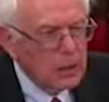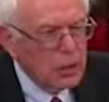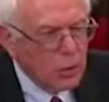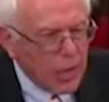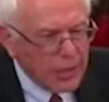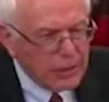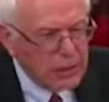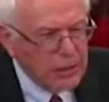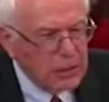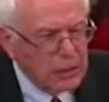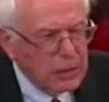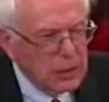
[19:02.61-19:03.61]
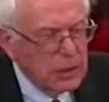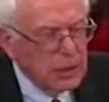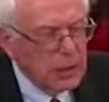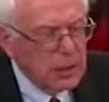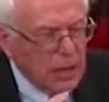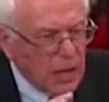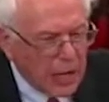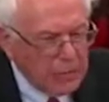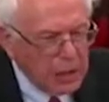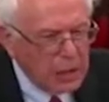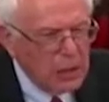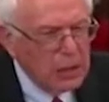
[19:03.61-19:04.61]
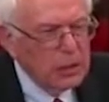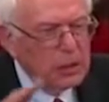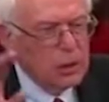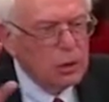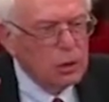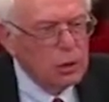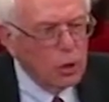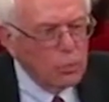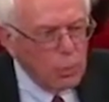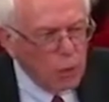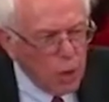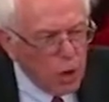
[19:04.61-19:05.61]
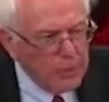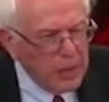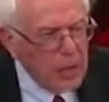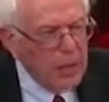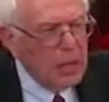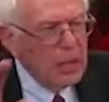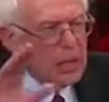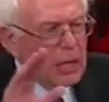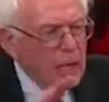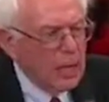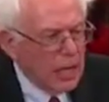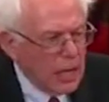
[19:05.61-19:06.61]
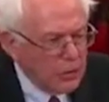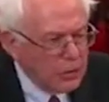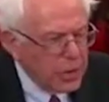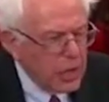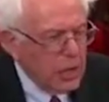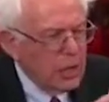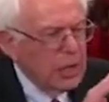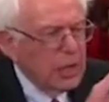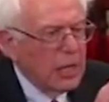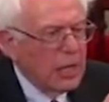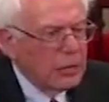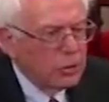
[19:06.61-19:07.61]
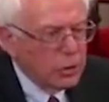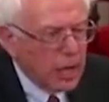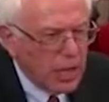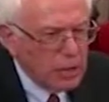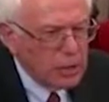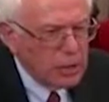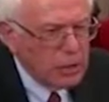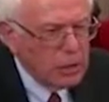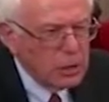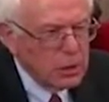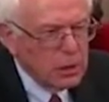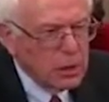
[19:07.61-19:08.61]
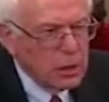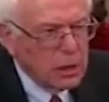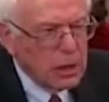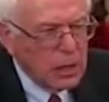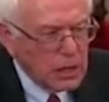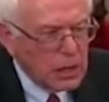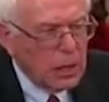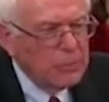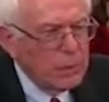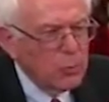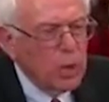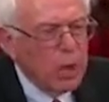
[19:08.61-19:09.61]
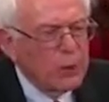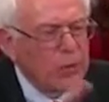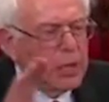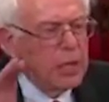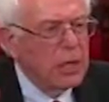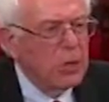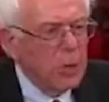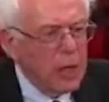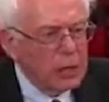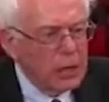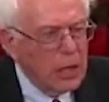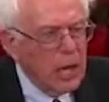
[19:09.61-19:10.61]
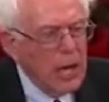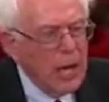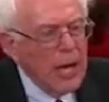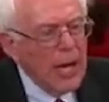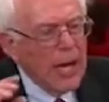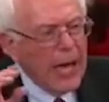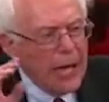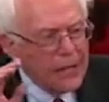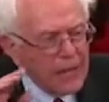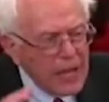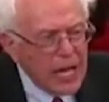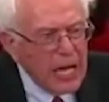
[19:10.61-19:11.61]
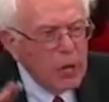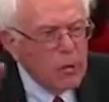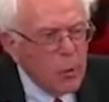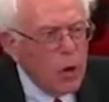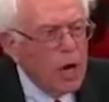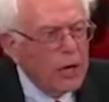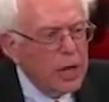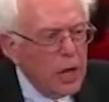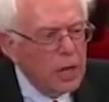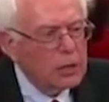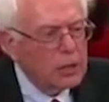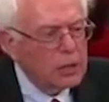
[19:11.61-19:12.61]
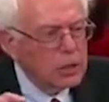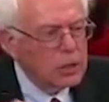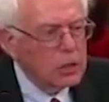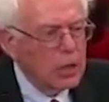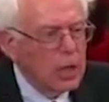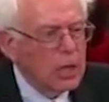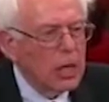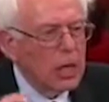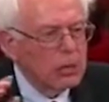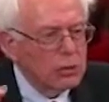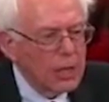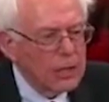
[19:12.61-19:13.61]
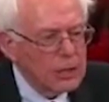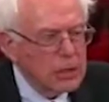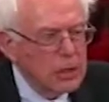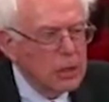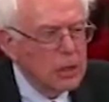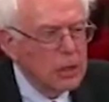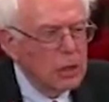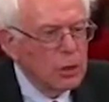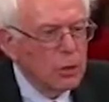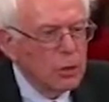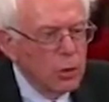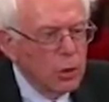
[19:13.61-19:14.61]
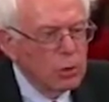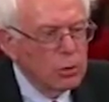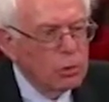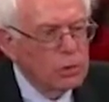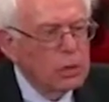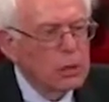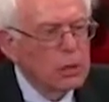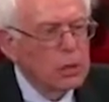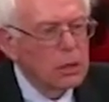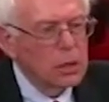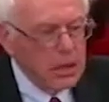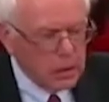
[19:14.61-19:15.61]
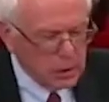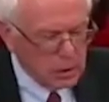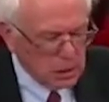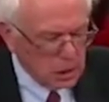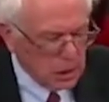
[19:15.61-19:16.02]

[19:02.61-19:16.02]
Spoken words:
crises economically, global warming, health care, education, income and wealth inequality, and they want us to start addressing those needs.